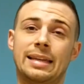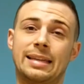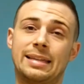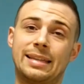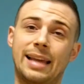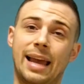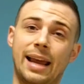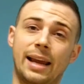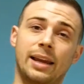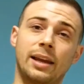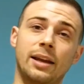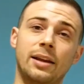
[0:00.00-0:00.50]

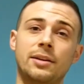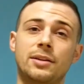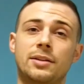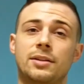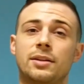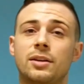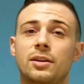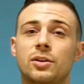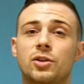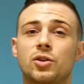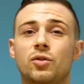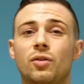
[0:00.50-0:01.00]
Second,
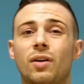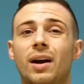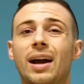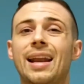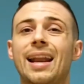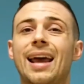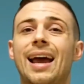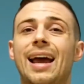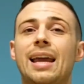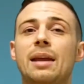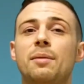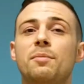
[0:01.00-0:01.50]
try
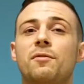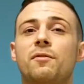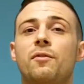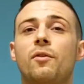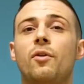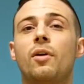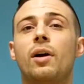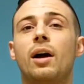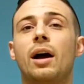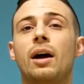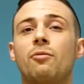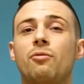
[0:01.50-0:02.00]
and aim
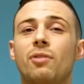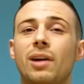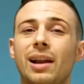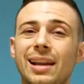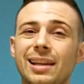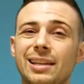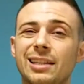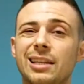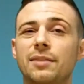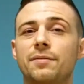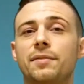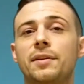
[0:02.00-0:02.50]
for a
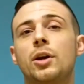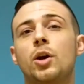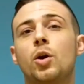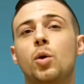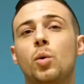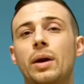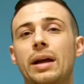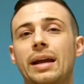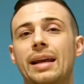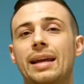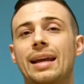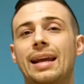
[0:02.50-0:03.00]
relatively
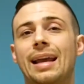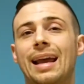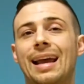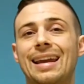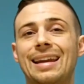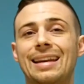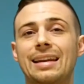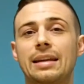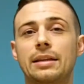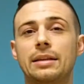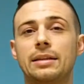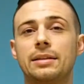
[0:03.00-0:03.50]
quick
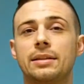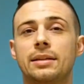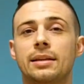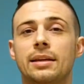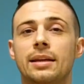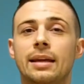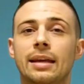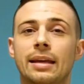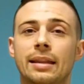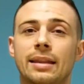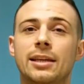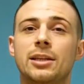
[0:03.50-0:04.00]
cadence.
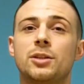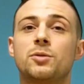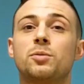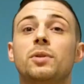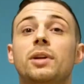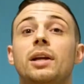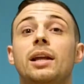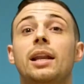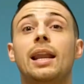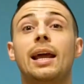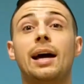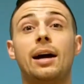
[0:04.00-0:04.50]
This
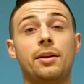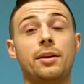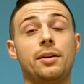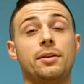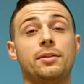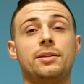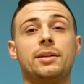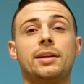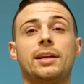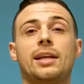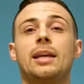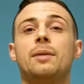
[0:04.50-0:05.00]
will allow
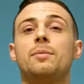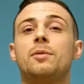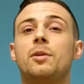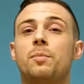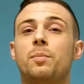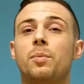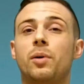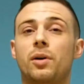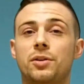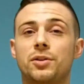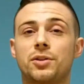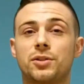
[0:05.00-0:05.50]
you to keep your
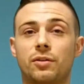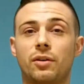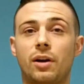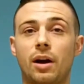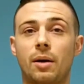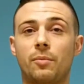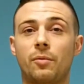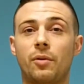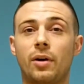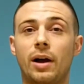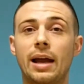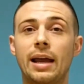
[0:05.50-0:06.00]
posture
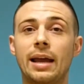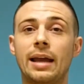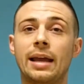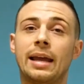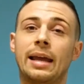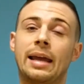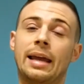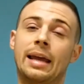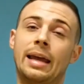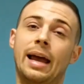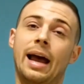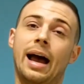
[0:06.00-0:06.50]
upright
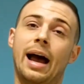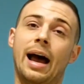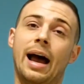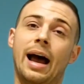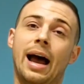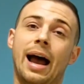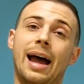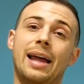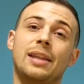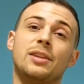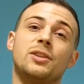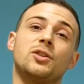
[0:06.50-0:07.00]

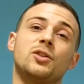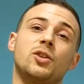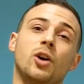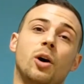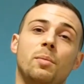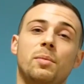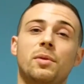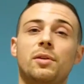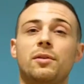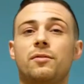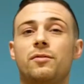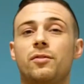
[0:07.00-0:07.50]
and
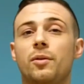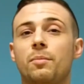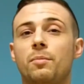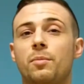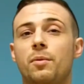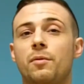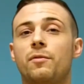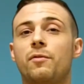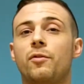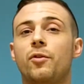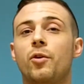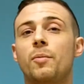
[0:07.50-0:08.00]
stop you from
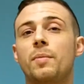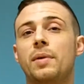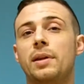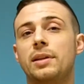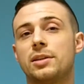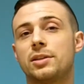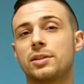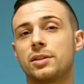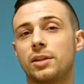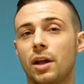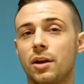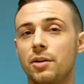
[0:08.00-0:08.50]
performing
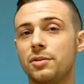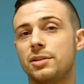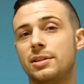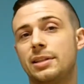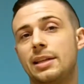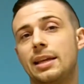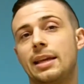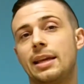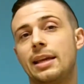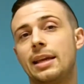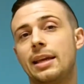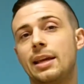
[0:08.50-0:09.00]
slow,
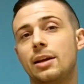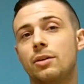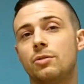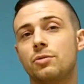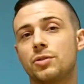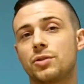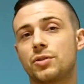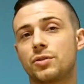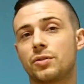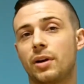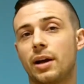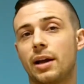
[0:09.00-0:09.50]
sticky heel
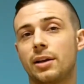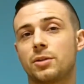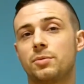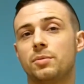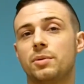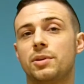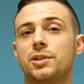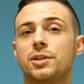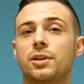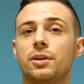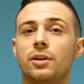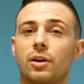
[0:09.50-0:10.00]
strikes,
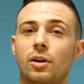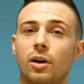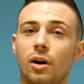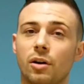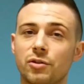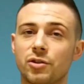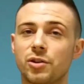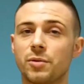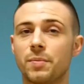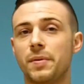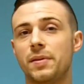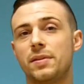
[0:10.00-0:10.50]
which can
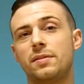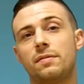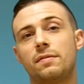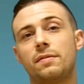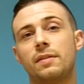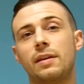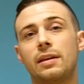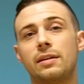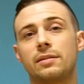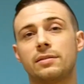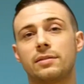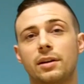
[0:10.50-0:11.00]
contribute to
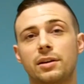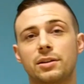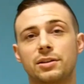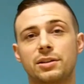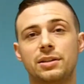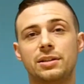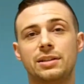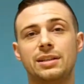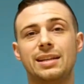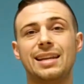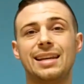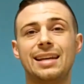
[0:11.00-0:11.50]
things such
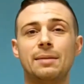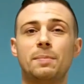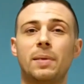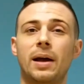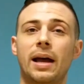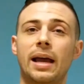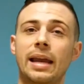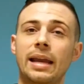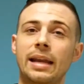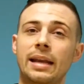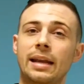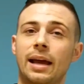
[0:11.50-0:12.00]
as knee
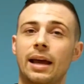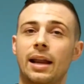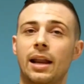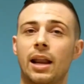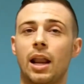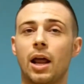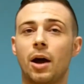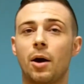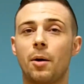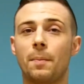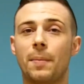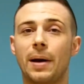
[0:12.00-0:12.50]
pain
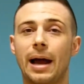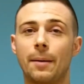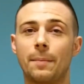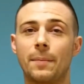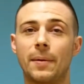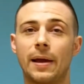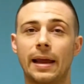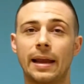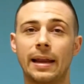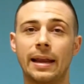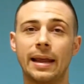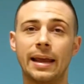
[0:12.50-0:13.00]
and lower back
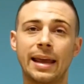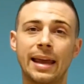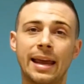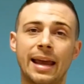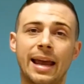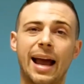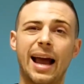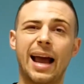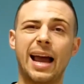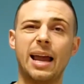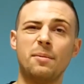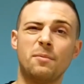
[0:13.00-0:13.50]
pain.
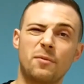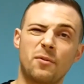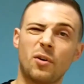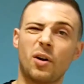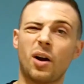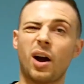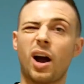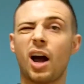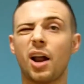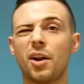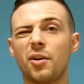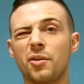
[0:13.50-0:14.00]
Aim for
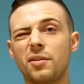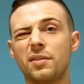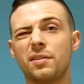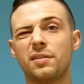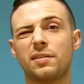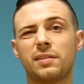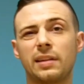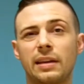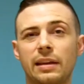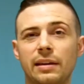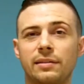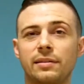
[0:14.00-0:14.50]

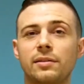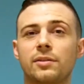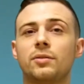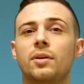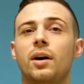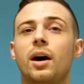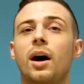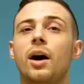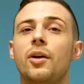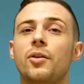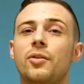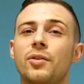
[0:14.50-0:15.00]
160 to
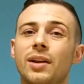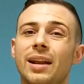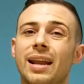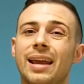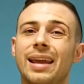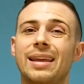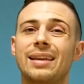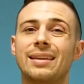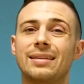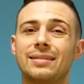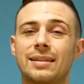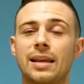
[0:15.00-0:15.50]

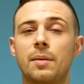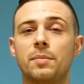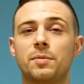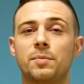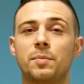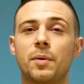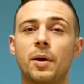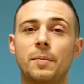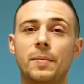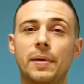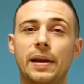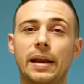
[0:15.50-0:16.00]
180 steps
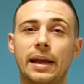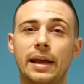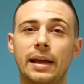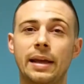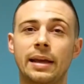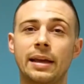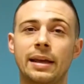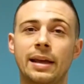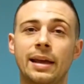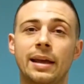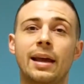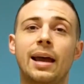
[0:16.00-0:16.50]
per minute.
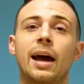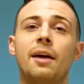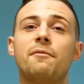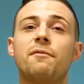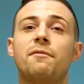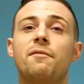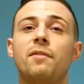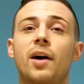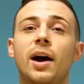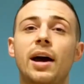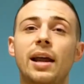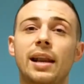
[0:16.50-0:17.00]
And
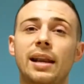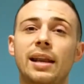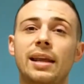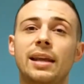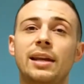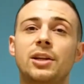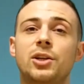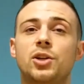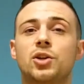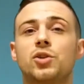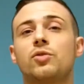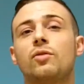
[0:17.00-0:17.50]

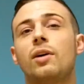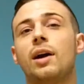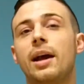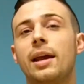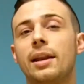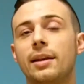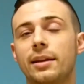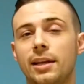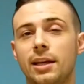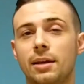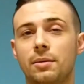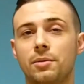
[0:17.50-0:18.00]
finally, try
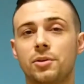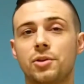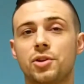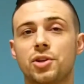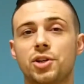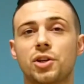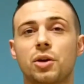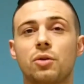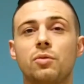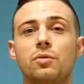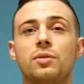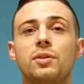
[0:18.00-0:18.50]
and keep your
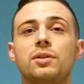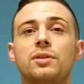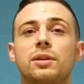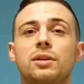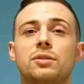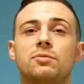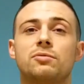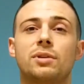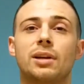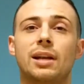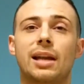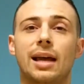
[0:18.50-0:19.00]
shoulders
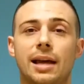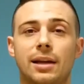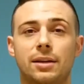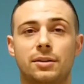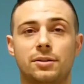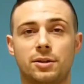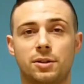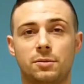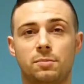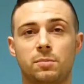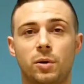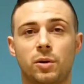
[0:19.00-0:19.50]
as
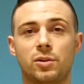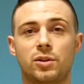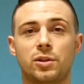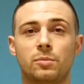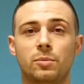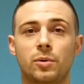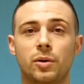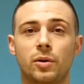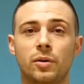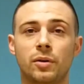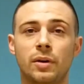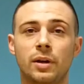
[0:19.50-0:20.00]
relaxed as
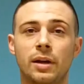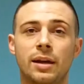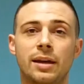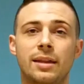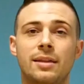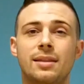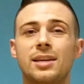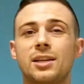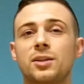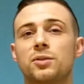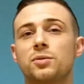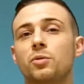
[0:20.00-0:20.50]
possible.
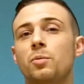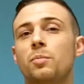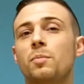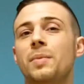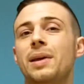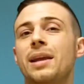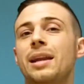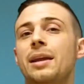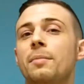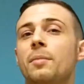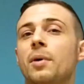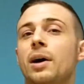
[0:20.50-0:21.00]
This will
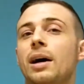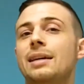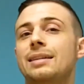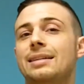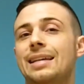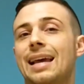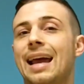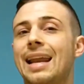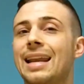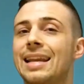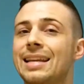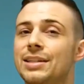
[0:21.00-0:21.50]
minimize
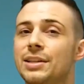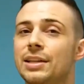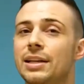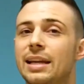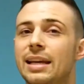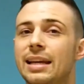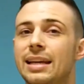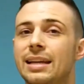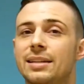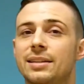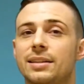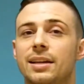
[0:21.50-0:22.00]
energy
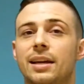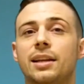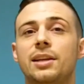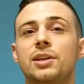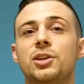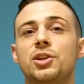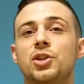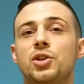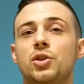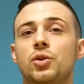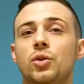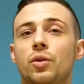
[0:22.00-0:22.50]
leaks and
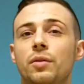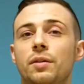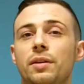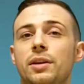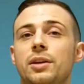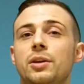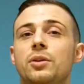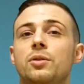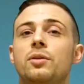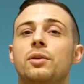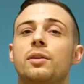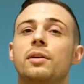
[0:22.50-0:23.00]
ensure
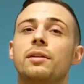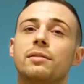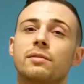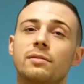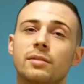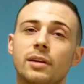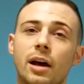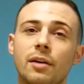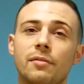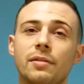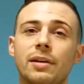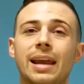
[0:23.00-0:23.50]
that you're
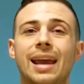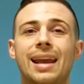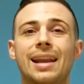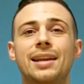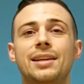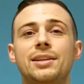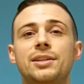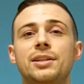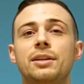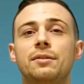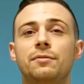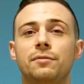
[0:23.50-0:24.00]
conserving
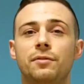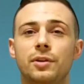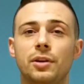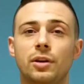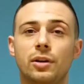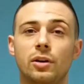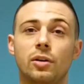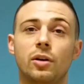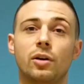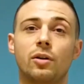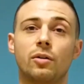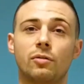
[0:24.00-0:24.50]
energy for
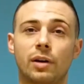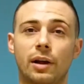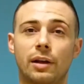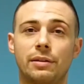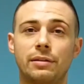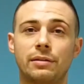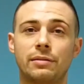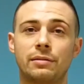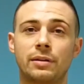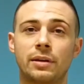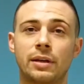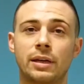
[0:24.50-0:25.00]
your long
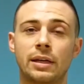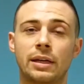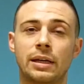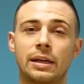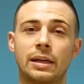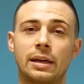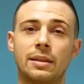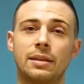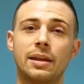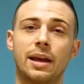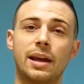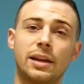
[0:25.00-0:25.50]
runs.
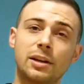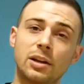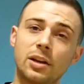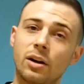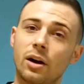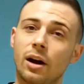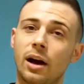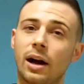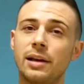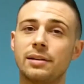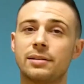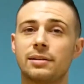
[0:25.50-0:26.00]
Thank you
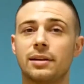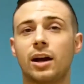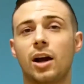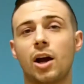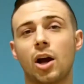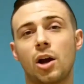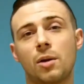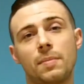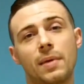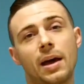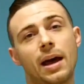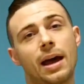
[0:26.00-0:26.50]
guys, I
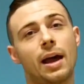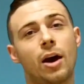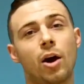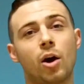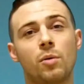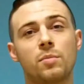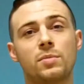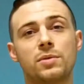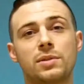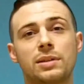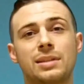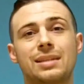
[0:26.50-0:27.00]
hope that
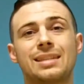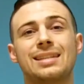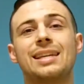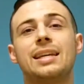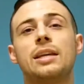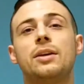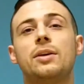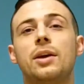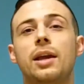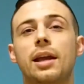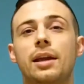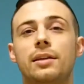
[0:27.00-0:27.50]
helps. See
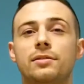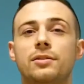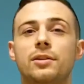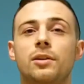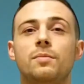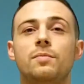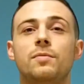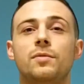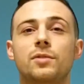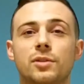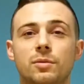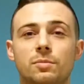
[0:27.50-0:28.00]
you again
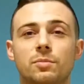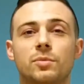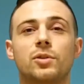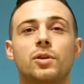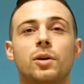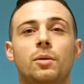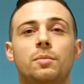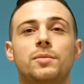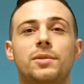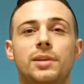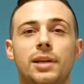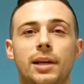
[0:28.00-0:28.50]
soon for some
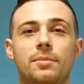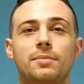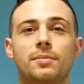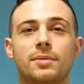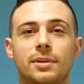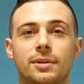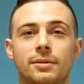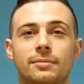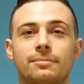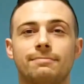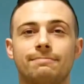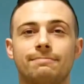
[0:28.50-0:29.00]
top tips.